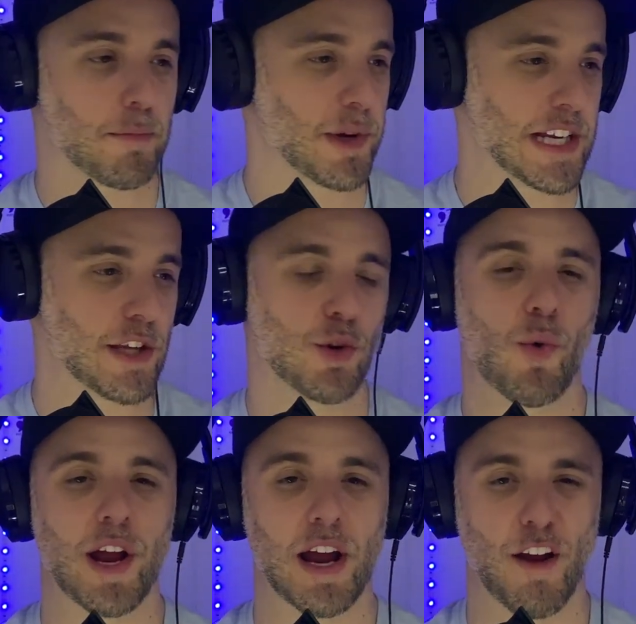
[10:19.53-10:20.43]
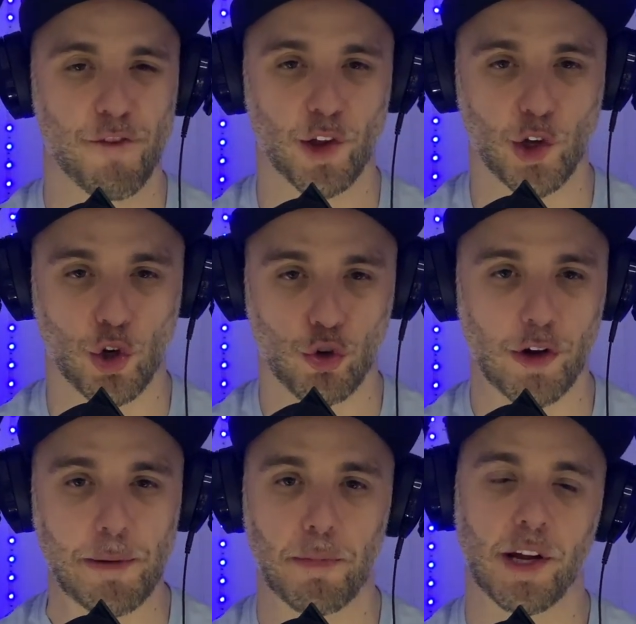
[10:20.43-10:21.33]
but either way, I feel like a
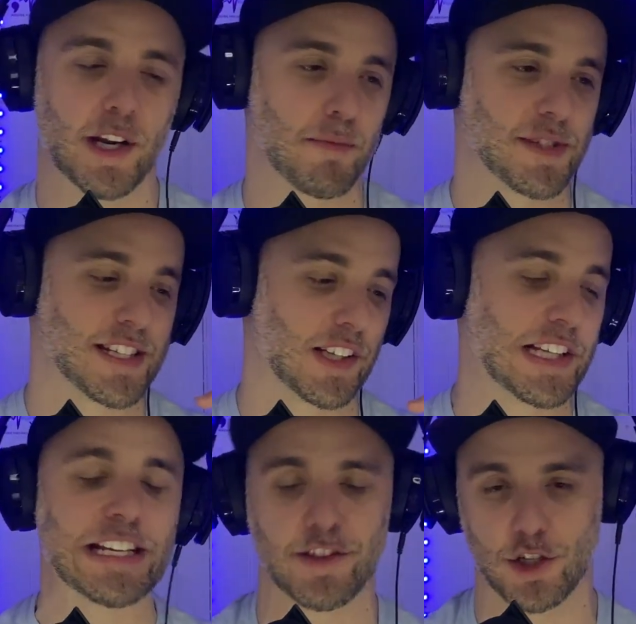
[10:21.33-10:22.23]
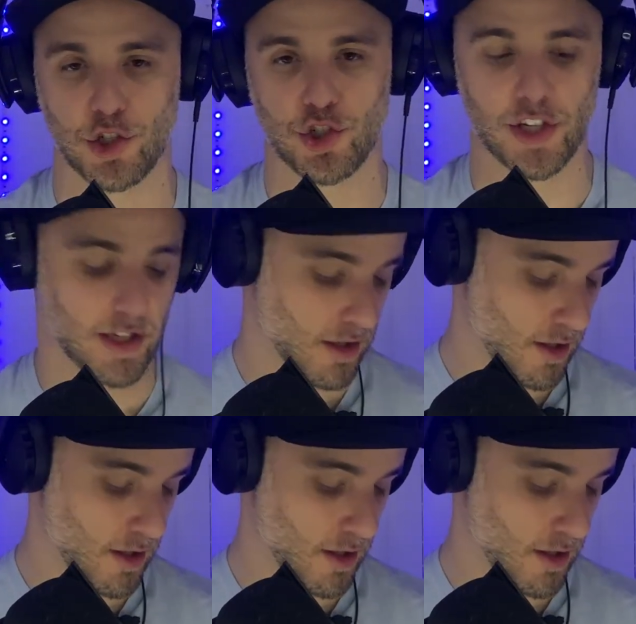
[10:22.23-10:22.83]
creep and I'm deleting this shit.